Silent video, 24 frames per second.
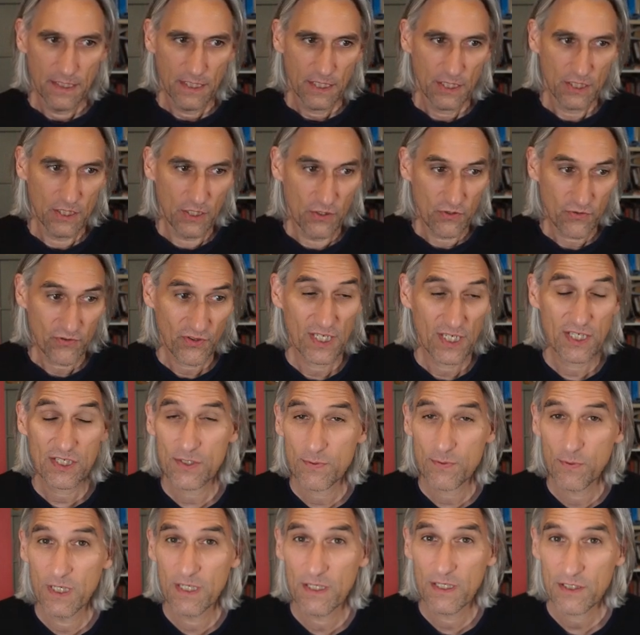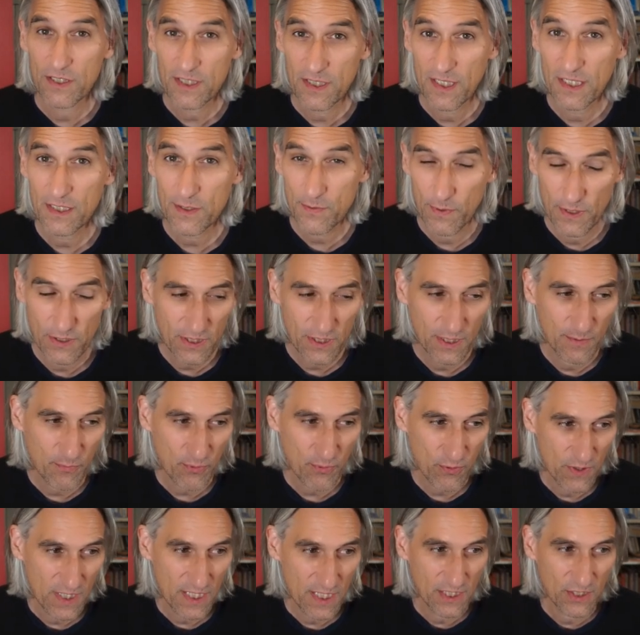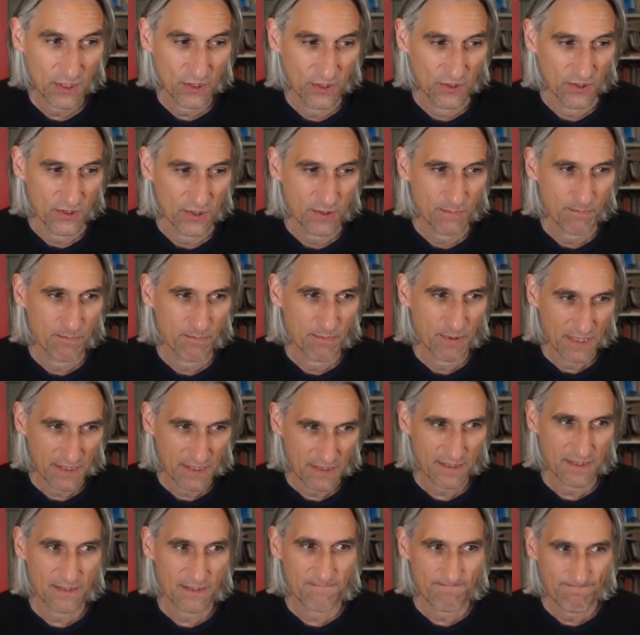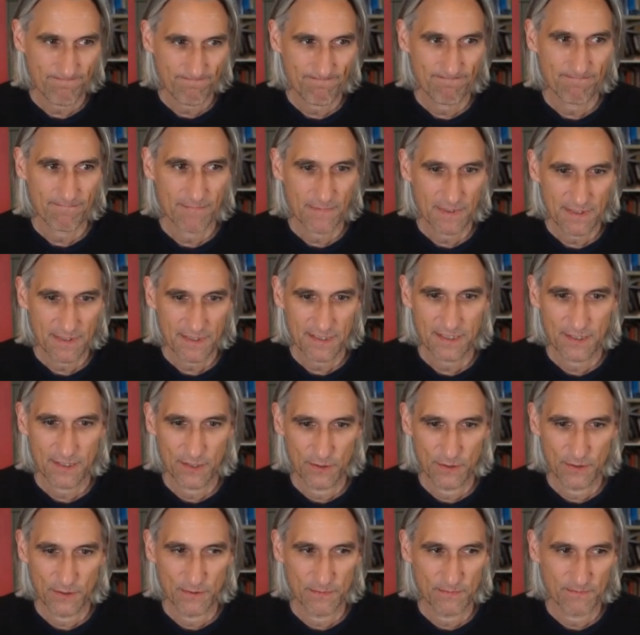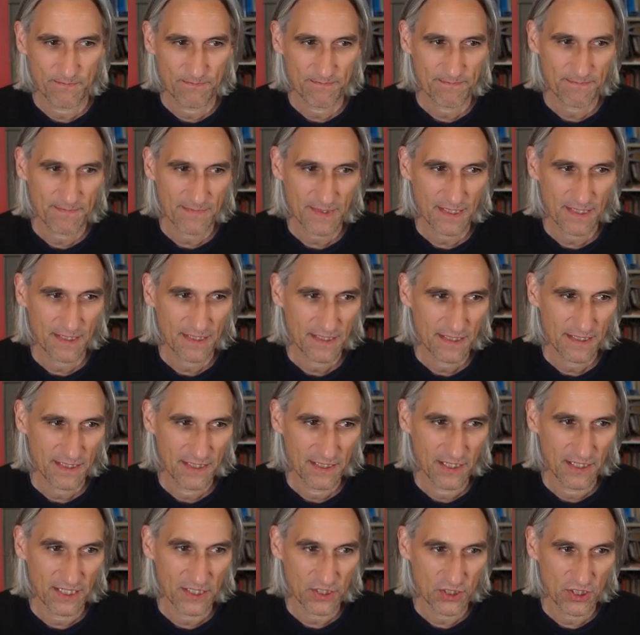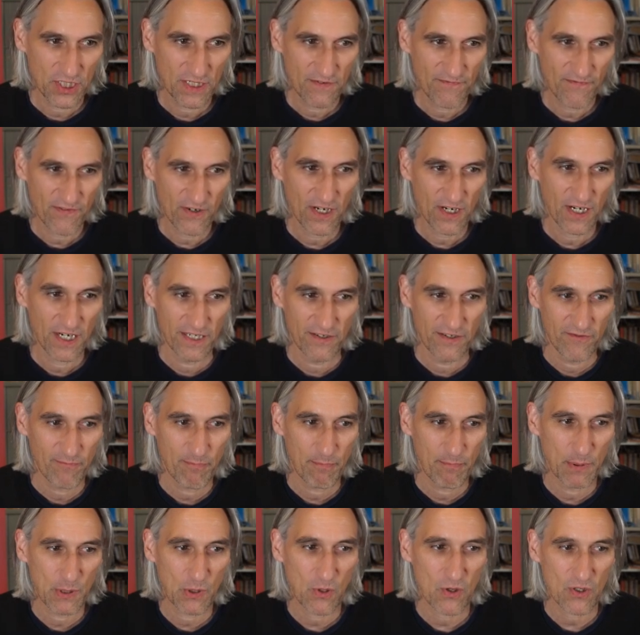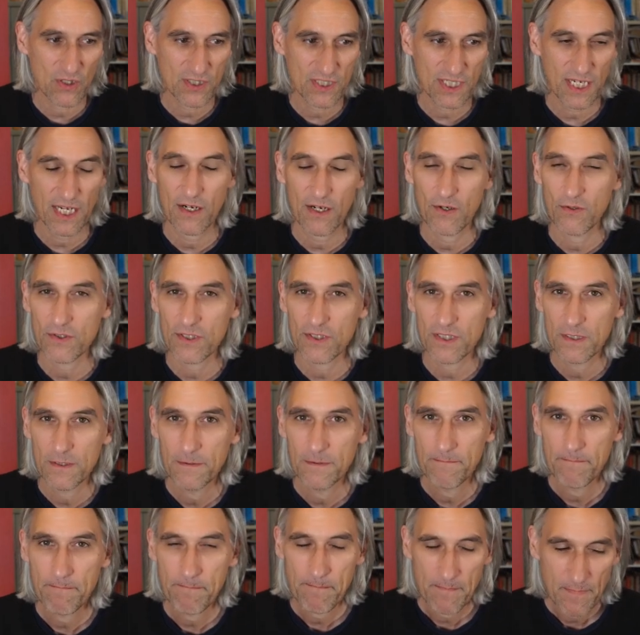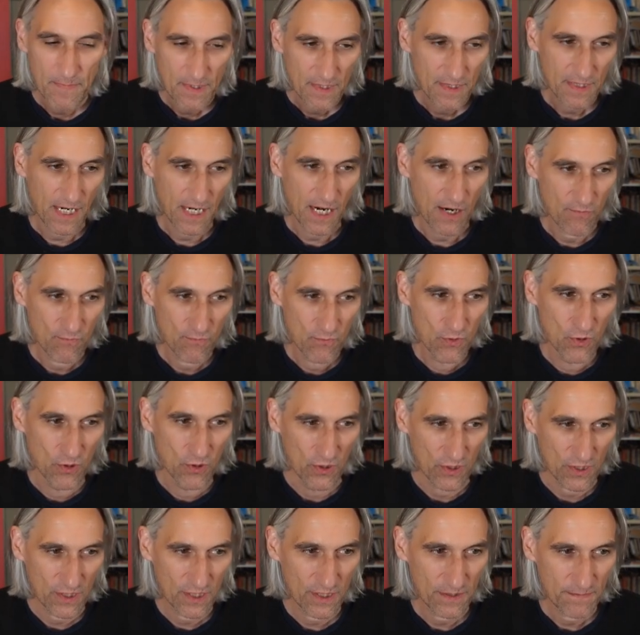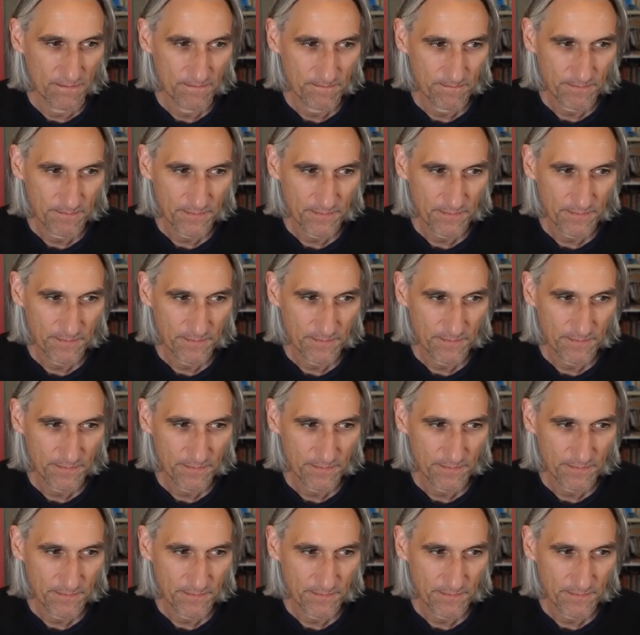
you know, things were things were looking pretty good, but still knight g5 blocked out that rook.